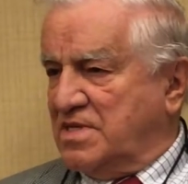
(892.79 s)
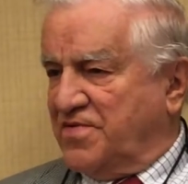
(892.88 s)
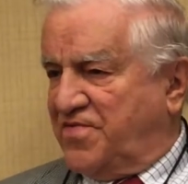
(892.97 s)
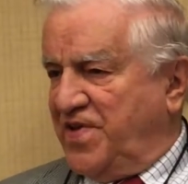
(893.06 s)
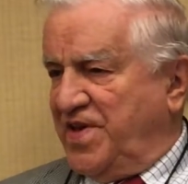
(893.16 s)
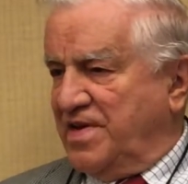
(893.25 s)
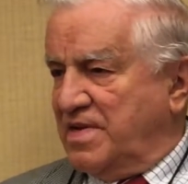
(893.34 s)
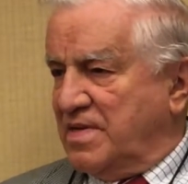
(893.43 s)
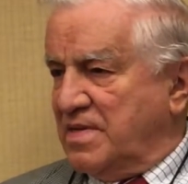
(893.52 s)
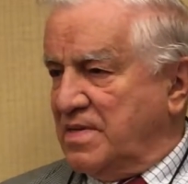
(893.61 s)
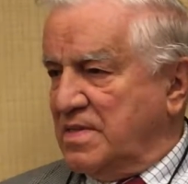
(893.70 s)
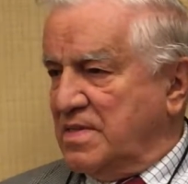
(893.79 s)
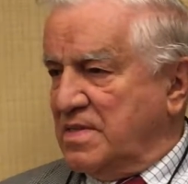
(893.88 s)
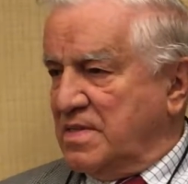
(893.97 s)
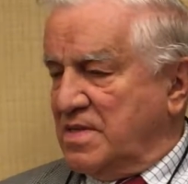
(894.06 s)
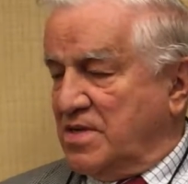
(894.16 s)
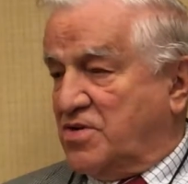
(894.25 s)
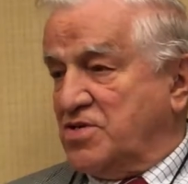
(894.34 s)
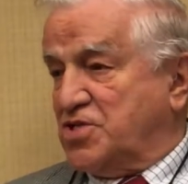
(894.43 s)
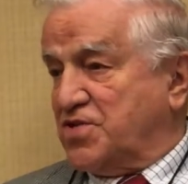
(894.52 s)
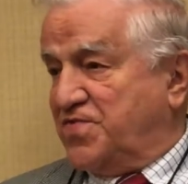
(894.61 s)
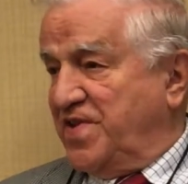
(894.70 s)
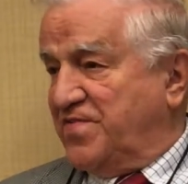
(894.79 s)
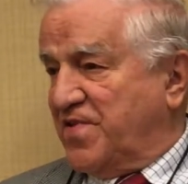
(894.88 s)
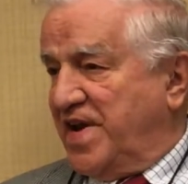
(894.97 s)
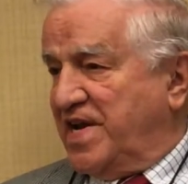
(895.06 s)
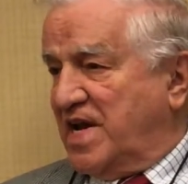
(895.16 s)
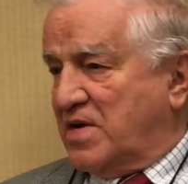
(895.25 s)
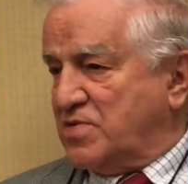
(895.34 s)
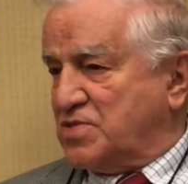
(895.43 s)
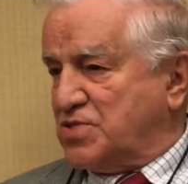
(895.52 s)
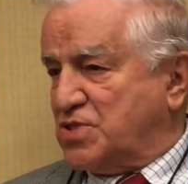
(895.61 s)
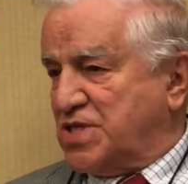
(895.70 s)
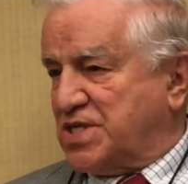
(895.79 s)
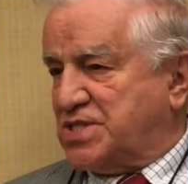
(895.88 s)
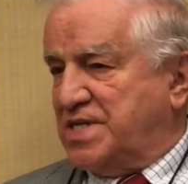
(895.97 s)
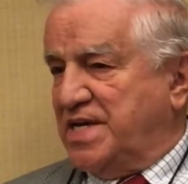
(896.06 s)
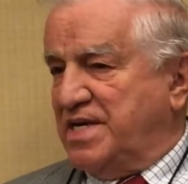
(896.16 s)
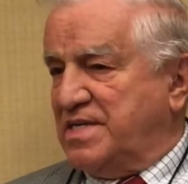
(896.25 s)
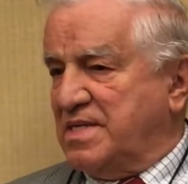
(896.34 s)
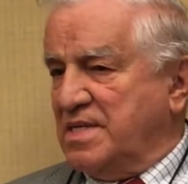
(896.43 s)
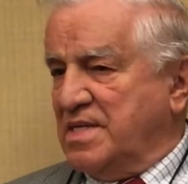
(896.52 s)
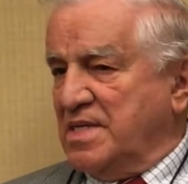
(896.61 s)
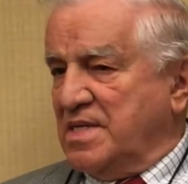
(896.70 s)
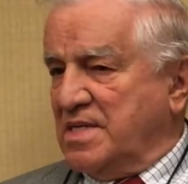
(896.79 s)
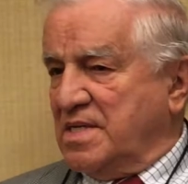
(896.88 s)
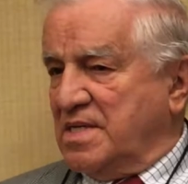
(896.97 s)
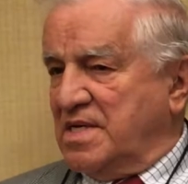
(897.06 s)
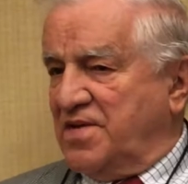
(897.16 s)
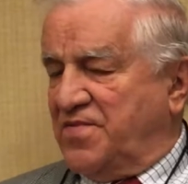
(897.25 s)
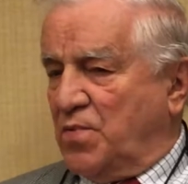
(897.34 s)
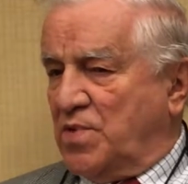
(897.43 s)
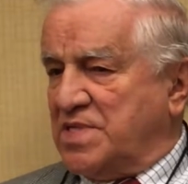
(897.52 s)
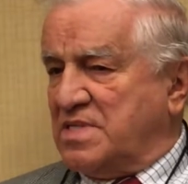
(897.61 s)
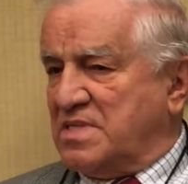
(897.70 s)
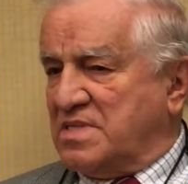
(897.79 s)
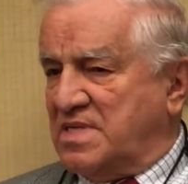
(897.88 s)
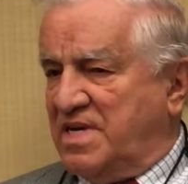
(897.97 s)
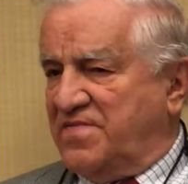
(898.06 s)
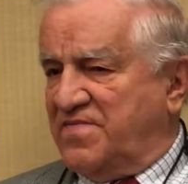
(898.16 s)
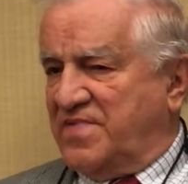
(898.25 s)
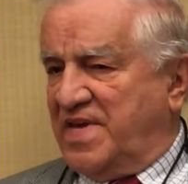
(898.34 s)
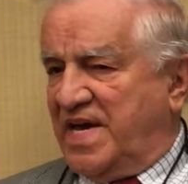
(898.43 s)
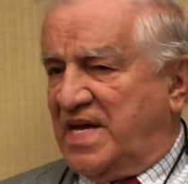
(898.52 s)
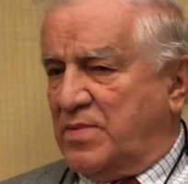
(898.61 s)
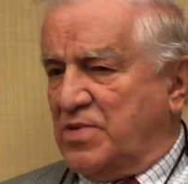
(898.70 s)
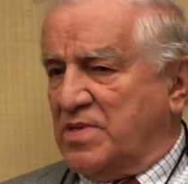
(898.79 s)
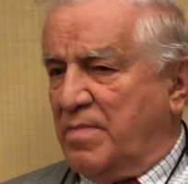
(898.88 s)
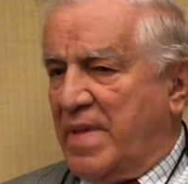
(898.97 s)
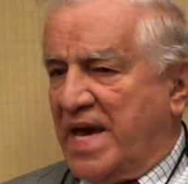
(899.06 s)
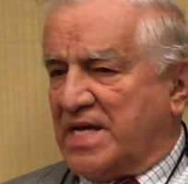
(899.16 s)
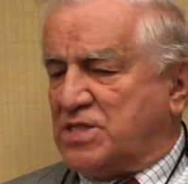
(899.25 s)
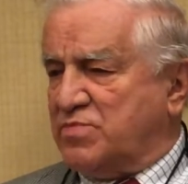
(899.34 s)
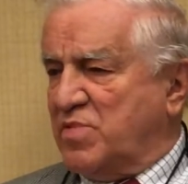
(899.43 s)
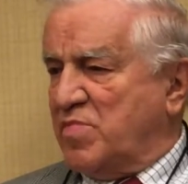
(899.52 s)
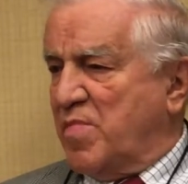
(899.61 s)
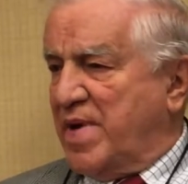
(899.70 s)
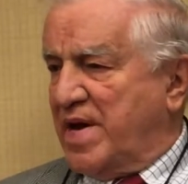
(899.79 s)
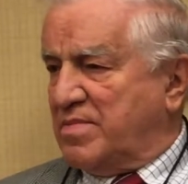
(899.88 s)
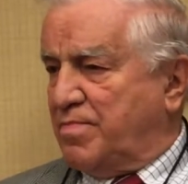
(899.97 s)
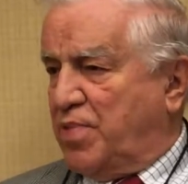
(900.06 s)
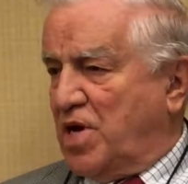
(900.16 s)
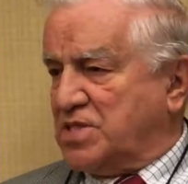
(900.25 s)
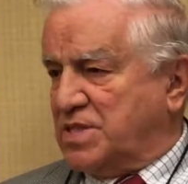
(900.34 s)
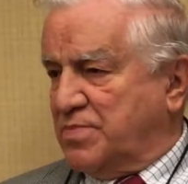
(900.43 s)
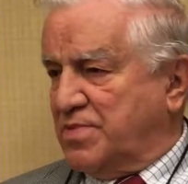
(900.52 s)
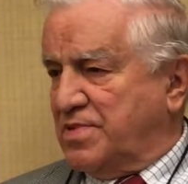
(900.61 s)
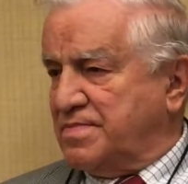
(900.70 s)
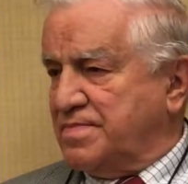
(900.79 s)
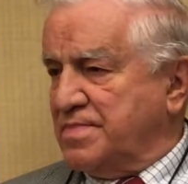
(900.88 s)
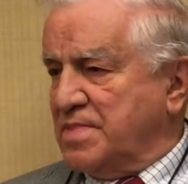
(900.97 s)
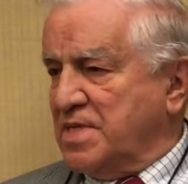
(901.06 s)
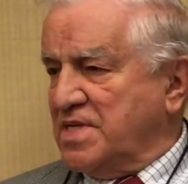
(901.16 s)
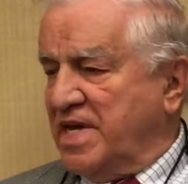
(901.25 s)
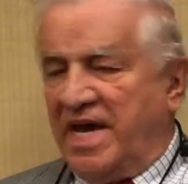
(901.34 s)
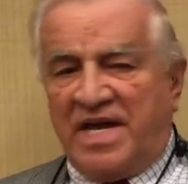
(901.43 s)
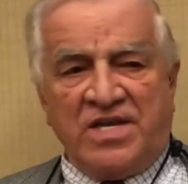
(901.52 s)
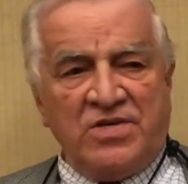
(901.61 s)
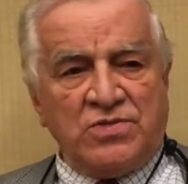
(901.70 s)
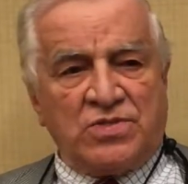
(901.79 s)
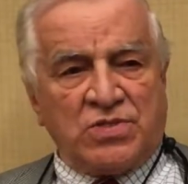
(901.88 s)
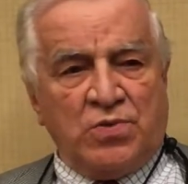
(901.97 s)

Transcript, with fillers: to feed. Mm -hmm. You couldn't just feed for eight hours or 16. If you wanted to give the animal the maximum amount possible, you had to use the